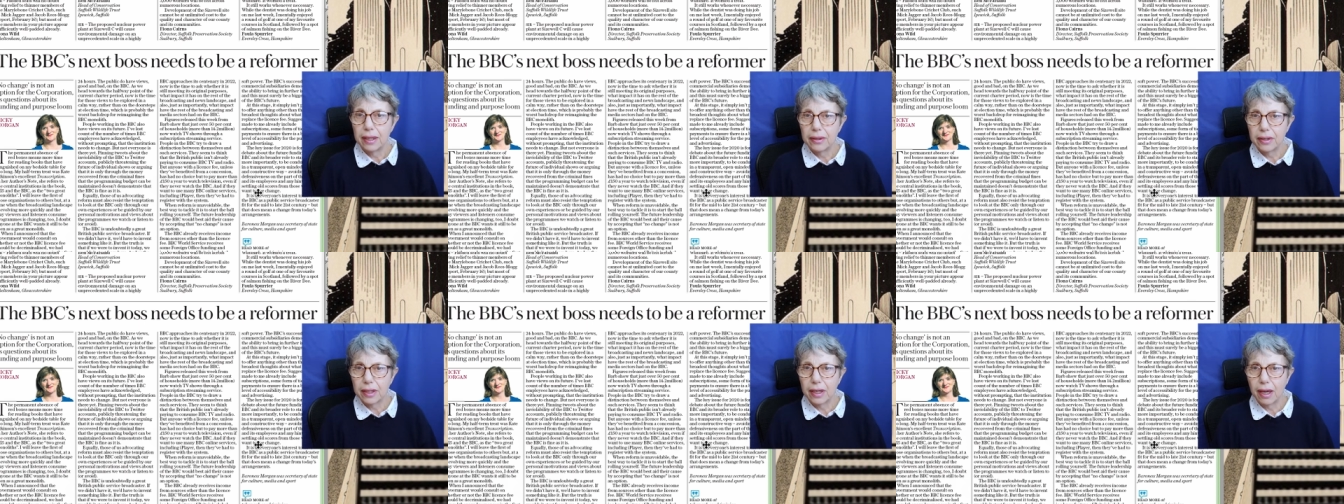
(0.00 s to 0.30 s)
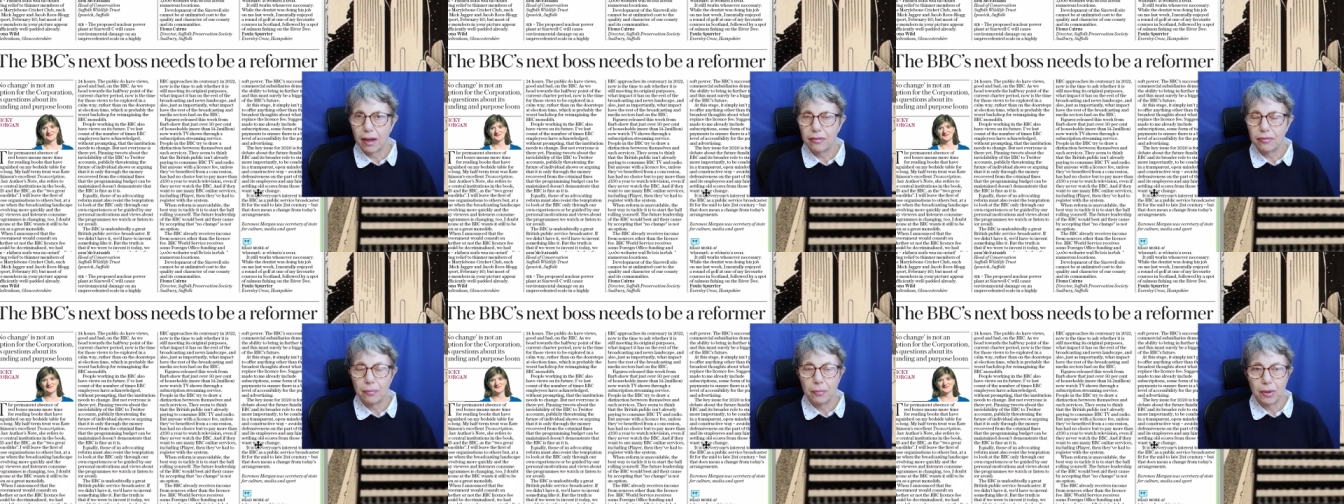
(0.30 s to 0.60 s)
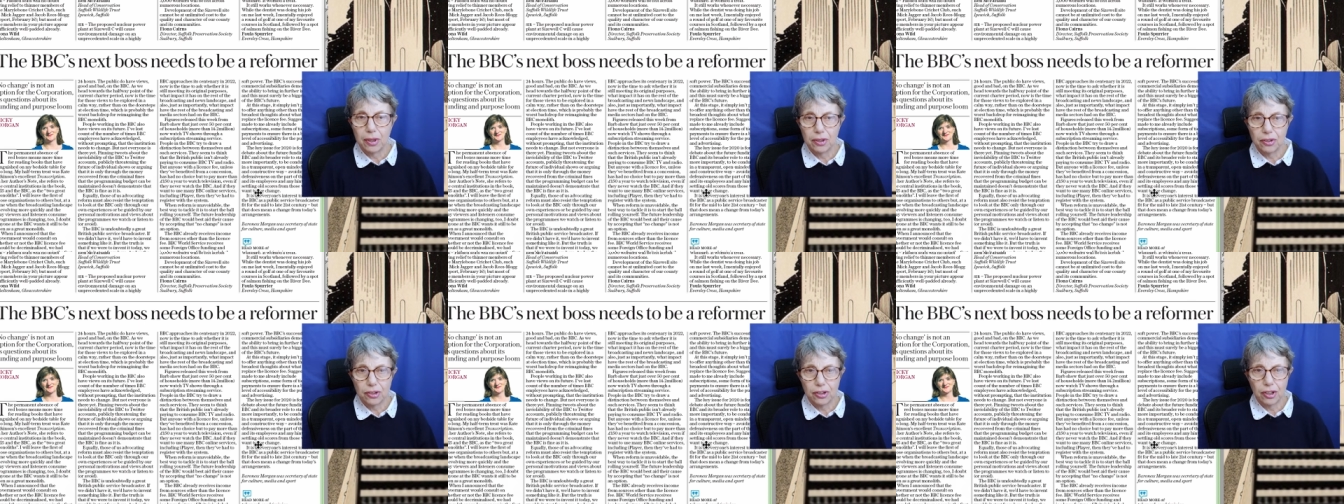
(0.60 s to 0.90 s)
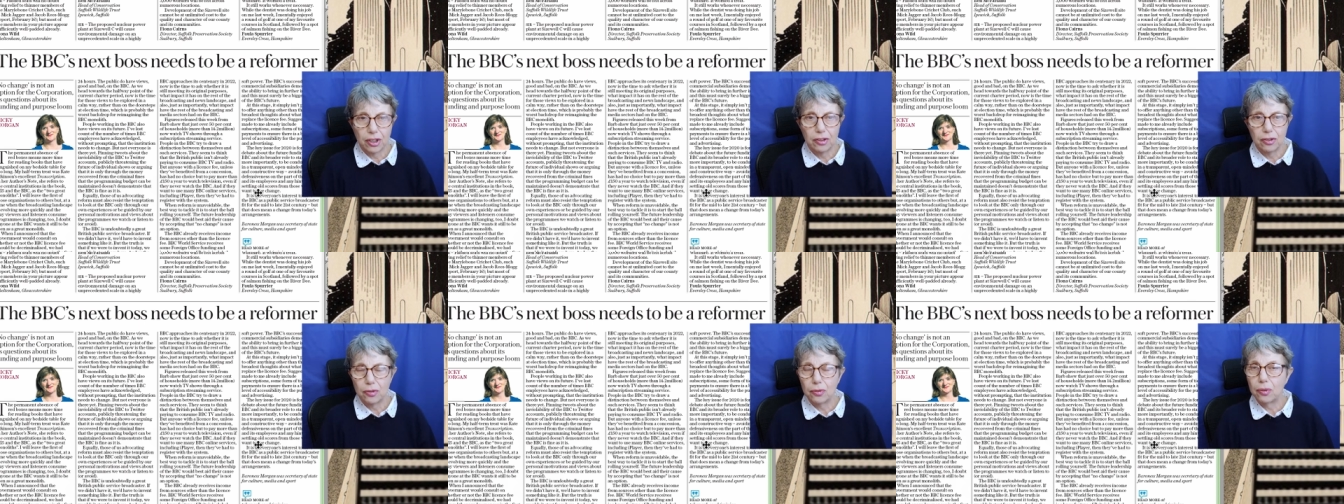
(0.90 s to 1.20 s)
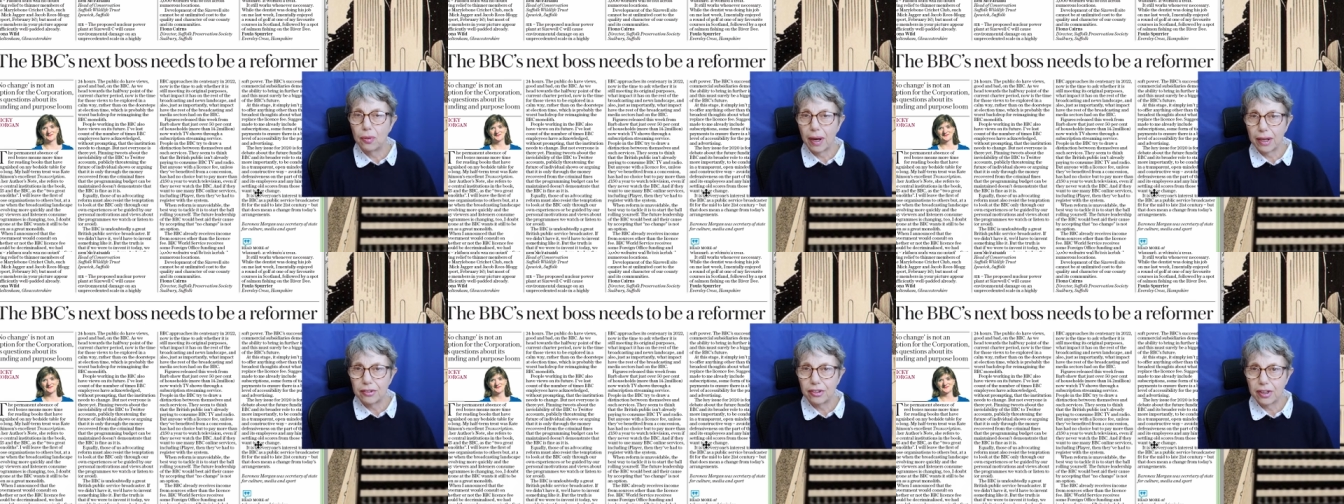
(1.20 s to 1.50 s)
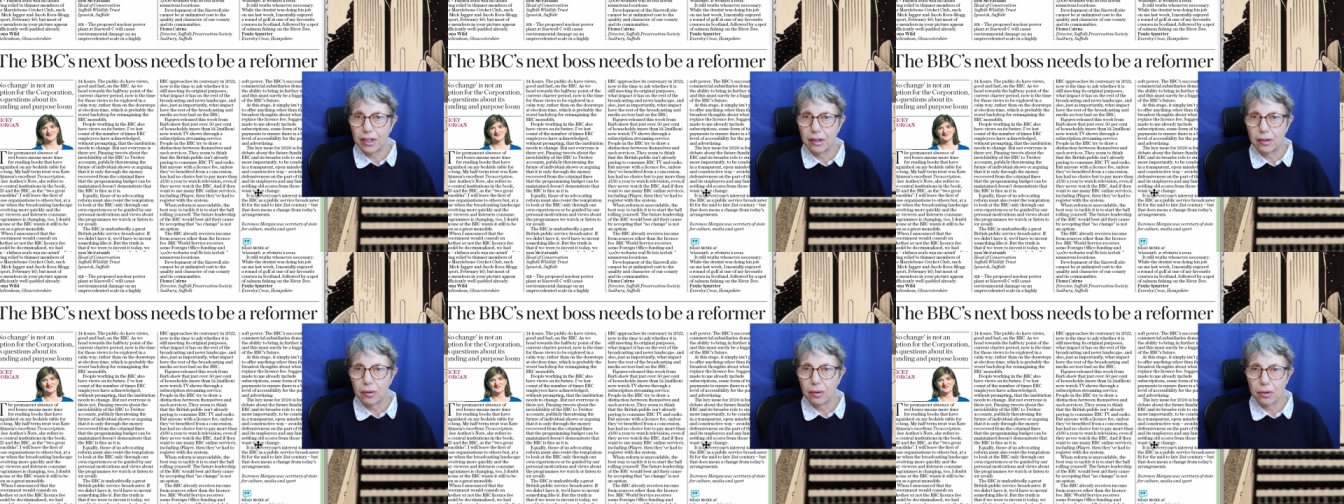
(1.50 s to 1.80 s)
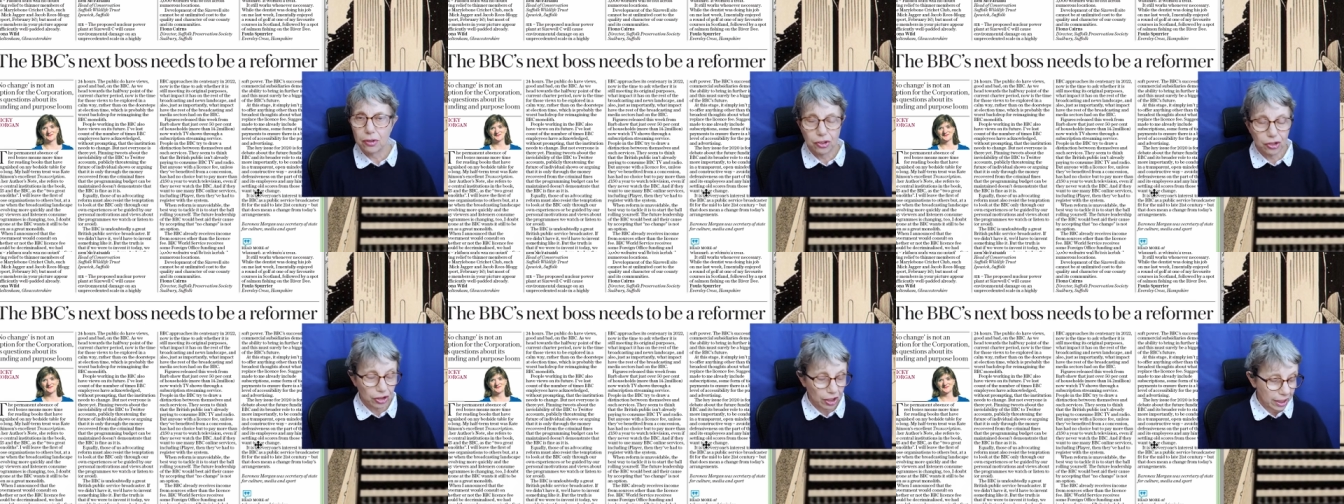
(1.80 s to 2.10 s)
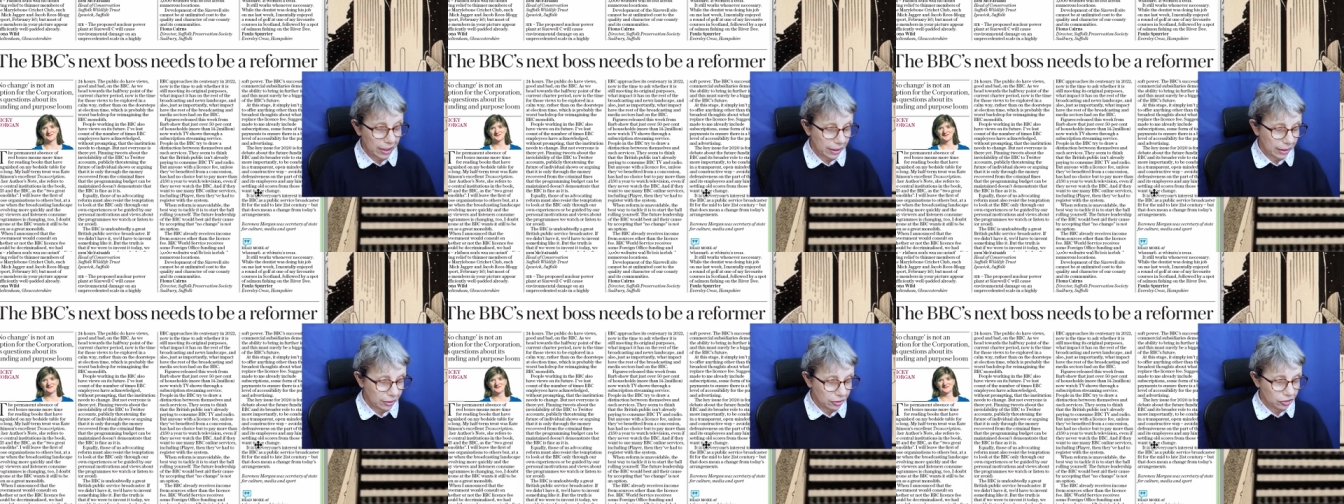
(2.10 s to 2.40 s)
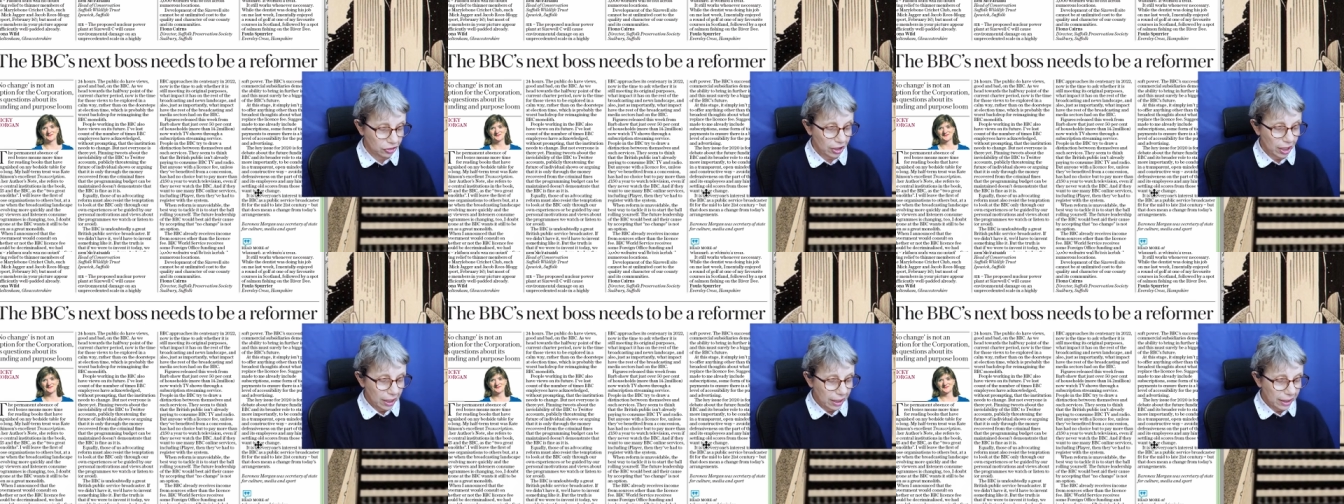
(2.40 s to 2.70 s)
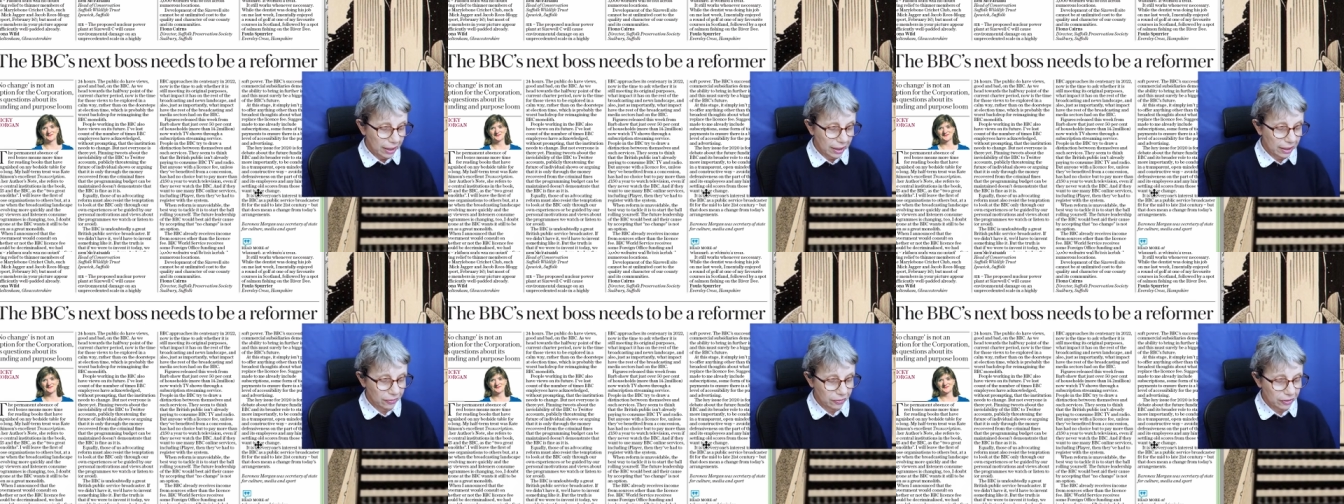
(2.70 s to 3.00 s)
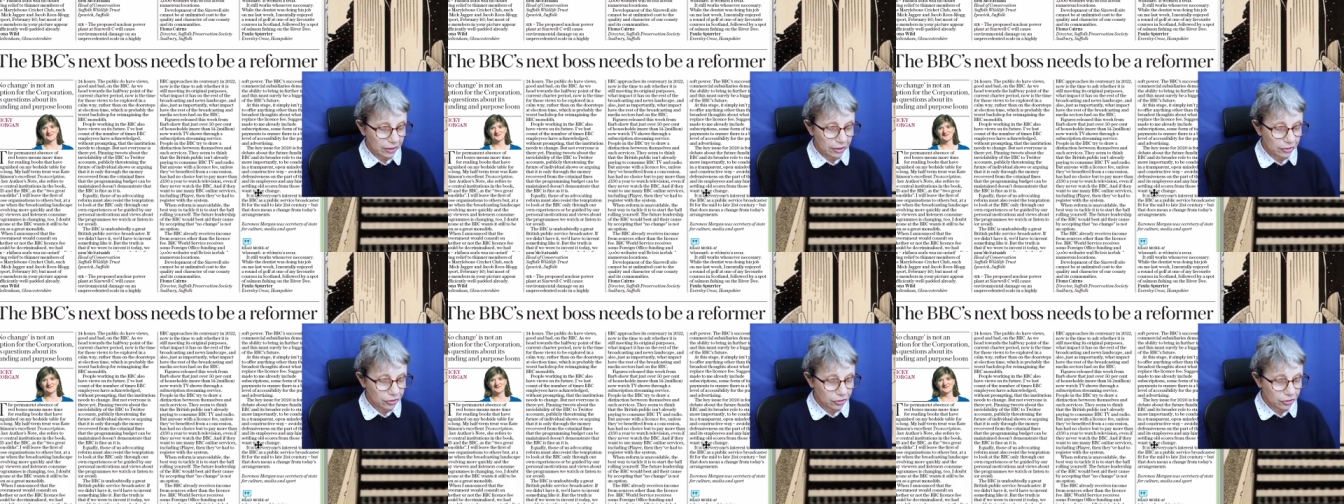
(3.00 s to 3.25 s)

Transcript: the government and radical change in the